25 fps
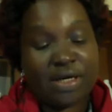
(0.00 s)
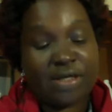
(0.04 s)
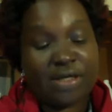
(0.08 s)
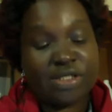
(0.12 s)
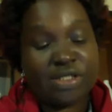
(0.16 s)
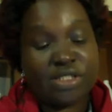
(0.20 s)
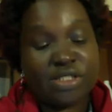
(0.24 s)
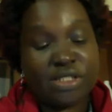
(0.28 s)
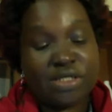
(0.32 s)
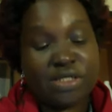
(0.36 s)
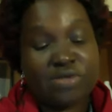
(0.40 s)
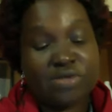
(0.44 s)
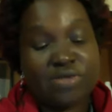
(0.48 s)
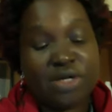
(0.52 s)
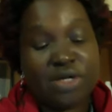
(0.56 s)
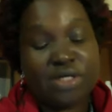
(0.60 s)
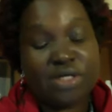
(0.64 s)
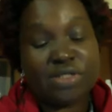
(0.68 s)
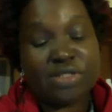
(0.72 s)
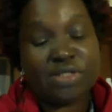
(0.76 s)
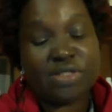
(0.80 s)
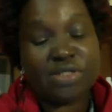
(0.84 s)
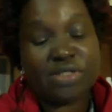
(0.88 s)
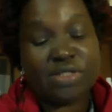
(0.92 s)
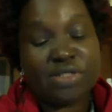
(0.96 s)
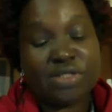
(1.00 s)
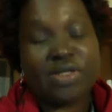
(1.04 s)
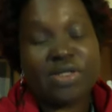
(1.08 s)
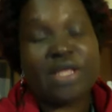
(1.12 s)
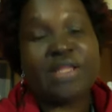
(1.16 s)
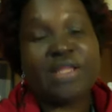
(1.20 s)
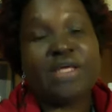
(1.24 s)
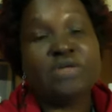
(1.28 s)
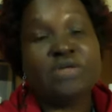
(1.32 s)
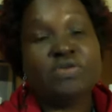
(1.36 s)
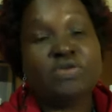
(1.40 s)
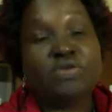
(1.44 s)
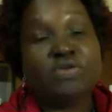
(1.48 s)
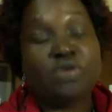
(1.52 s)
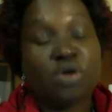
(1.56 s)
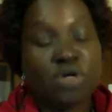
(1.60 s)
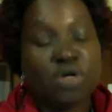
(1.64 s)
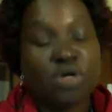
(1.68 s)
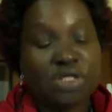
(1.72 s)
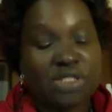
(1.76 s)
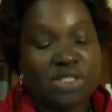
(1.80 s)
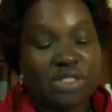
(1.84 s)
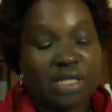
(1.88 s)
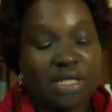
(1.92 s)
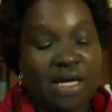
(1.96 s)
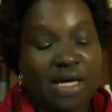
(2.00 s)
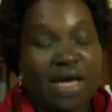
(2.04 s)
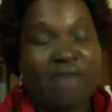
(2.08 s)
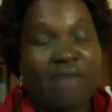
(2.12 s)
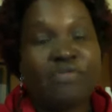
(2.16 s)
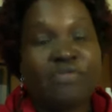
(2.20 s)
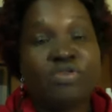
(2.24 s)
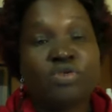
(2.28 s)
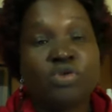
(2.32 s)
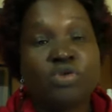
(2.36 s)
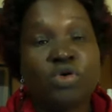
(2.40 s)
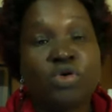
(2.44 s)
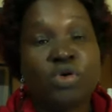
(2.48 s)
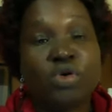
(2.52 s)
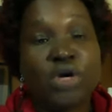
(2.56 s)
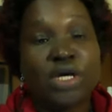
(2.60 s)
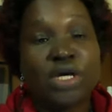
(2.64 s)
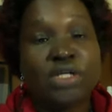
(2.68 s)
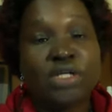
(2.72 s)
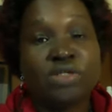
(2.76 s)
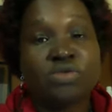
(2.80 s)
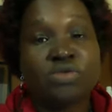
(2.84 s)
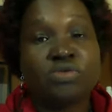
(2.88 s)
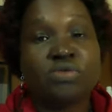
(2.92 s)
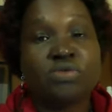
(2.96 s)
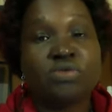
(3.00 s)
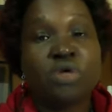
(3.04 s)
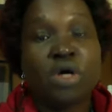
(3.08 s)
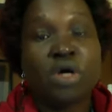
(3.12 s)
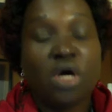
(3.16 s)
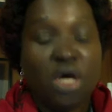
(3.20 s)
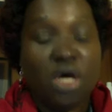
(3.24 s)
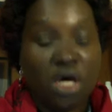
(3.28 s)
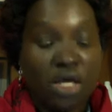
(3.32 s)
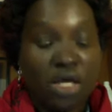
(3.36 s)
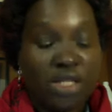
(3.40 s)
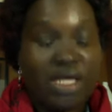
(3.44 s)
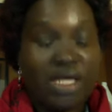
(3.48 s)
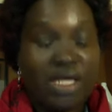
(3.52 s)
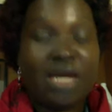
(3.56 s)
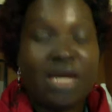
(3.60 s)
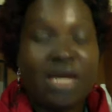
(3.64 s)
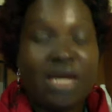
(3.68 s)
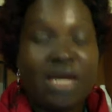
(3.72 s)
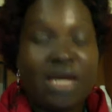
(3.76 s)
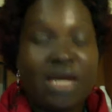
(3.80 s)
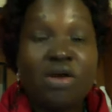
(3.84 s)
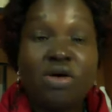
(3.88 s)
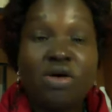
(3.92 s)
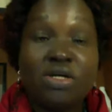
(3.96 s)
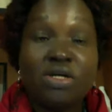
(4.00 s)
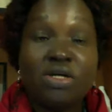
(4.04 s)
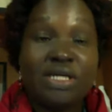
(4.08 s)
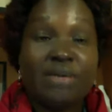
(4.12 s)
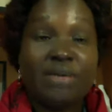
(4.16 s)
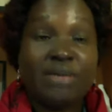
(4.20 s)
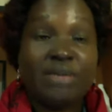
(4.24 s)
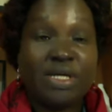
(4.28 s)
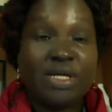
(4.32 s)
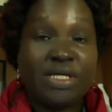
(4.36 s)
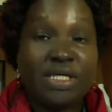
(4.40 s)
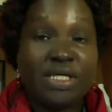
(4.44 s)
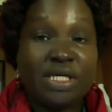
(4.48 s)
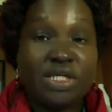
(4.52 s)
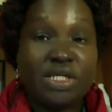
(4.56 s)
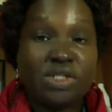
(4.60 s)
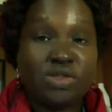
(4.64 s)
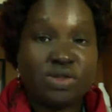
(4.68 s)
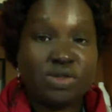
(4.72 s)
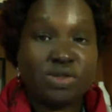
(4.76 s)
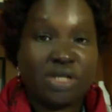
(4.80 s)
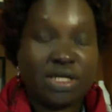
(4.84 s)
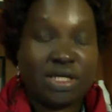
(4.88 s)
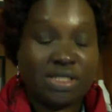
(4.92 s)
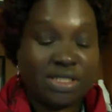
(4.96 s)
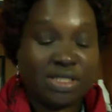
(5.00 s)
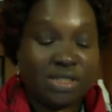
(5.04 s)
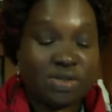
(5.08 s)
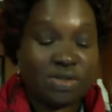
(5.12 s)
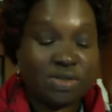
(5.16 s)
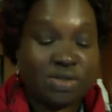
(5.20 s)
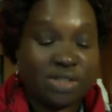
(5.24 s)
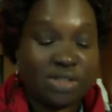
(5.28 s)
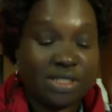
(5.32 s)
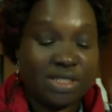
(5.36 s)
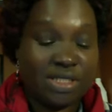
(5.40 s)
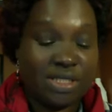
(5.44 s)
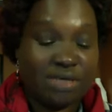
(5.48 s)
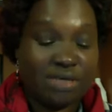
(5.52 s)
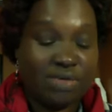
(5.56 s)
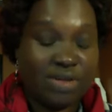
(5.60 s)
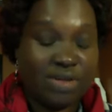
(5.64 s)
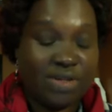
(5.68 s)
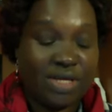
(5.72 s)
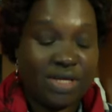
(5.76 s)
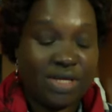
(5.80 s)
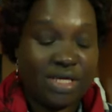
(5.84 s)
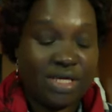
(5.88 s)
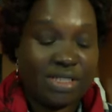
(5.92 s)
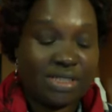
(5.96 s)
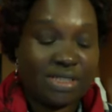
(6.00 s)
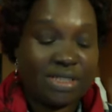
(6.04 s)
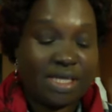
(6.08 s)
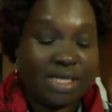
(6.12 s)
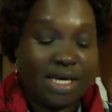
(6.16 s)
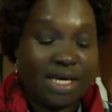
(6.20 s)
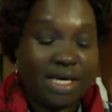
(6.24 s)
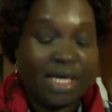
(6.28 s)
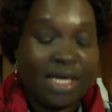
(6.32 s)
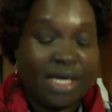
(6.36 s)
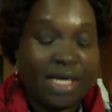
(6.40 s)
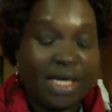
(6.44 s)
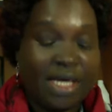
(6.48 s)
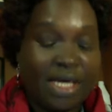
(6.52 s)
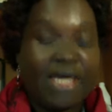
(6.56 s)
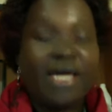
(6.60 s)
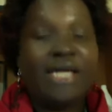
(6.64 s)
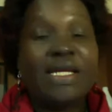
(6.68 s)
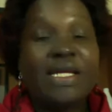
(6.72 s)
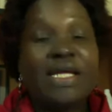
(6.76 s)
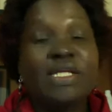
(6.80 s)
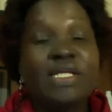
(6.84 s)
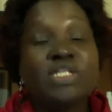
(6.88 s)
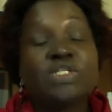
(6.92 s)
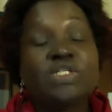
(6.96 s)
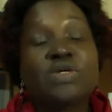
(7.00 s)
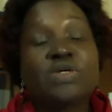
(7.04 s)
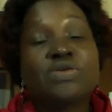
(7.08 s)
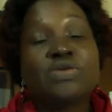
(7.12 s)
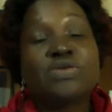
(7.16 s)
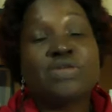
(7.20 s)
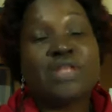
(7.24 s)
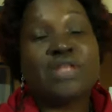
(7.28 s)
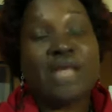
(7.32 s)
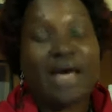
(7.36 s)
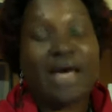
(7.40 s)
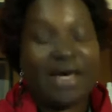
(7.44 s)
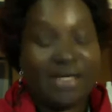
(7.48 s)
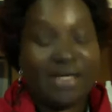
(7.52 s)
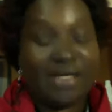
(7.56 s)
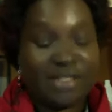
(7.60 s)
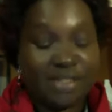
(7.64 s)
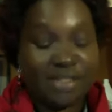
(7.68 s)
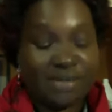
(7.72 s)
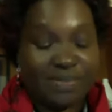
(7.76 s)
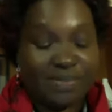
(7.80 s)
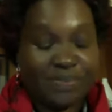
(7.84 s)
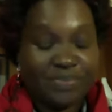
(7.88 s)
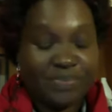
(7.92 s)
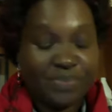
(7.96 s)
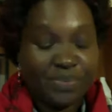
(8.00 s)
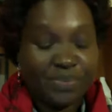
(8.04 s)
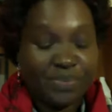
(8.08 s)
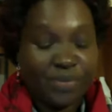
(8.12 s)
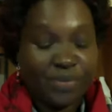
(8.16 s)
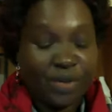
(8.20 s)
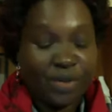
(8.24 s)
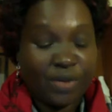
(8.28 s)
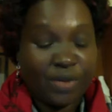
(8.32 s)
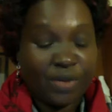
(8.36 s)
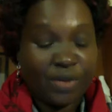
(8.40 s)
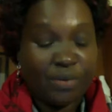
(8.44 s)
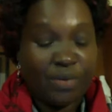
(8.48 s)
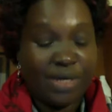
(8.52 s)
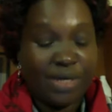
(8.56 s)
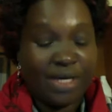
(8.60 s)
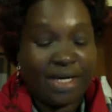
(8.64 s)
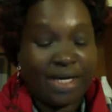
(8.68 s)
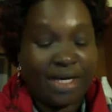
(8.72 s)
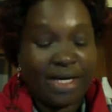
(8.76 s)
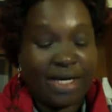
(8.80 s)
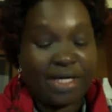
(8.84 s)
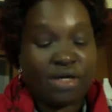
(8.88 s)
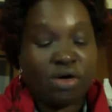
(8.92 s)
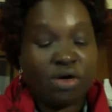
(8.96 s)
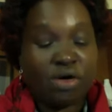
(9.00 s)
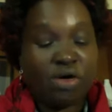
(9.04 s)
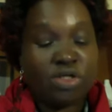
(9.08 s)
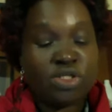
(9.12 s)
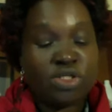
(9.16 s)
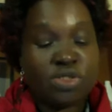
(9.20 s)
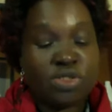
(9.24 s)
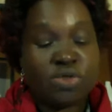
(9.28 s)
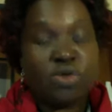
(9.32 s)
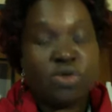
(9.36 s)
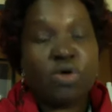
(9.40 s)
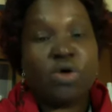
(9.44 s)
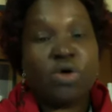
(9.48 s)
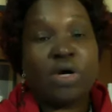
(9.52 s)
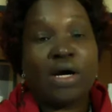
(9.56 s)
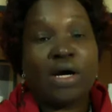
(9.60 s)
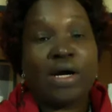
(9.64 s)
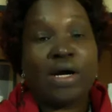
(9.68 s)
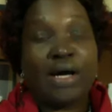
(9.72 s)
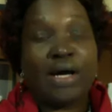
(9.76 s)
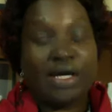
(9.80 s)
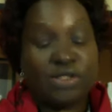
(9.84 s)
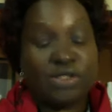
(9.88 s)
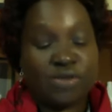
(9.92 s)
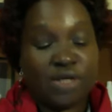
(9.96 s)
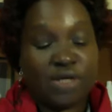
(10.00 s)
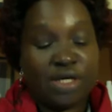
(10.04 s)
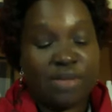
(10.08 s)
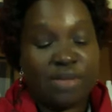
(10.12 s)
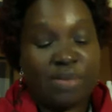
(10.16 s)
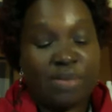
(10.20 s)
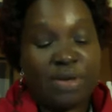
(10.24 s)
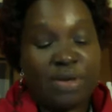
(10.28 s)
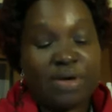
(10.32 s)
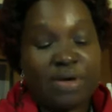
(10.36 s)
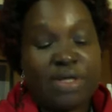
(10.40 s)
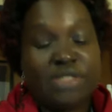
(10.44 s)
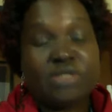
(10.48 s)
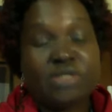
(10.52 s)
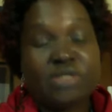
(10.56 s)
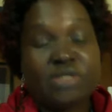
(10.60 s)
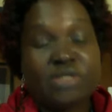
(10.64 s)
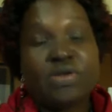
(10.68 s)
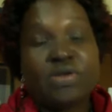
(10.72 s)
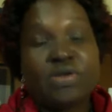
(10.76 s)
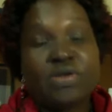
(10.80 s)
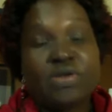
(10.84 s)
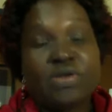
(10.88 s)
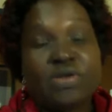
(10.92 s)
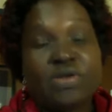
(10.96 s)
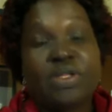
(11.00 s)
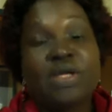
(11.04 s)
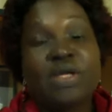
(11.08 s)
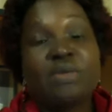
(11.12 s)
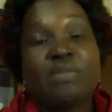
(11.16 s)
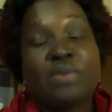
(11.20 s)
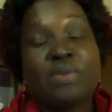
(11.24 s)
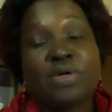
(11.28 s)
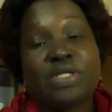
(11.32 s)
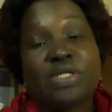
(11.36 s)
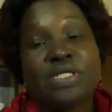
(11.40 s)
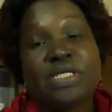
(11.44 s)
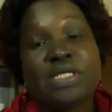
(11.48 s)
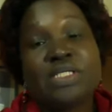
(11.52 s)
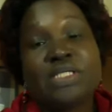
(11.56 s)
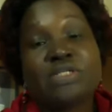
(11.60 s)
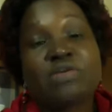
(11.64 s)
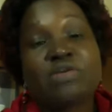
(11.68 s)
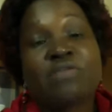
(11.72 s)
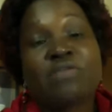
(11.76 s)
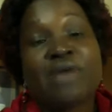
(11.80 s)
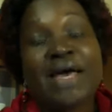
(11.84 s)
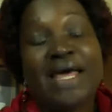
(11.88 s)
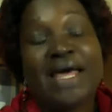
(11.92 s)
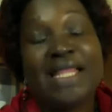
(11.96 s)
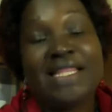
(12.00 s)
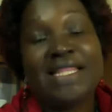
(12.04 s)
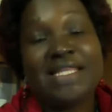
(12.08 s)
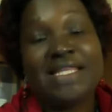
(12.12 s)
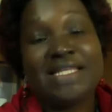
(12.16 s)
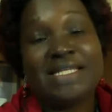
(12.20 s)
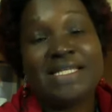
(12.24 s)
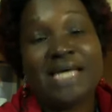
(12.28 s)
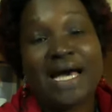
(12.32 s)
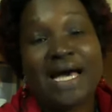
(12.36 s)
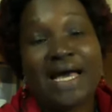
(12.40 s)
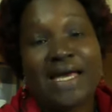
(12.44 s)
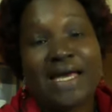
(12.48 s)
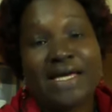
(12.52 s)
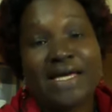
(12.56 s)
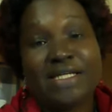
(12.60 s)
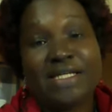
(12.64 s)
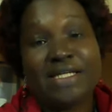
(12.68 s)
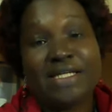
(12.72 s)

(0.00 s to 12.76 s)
children so that they do not have to go into the long-term medication that is associated with this. In addition to that, we can also educate parents on the importance of a healthy diet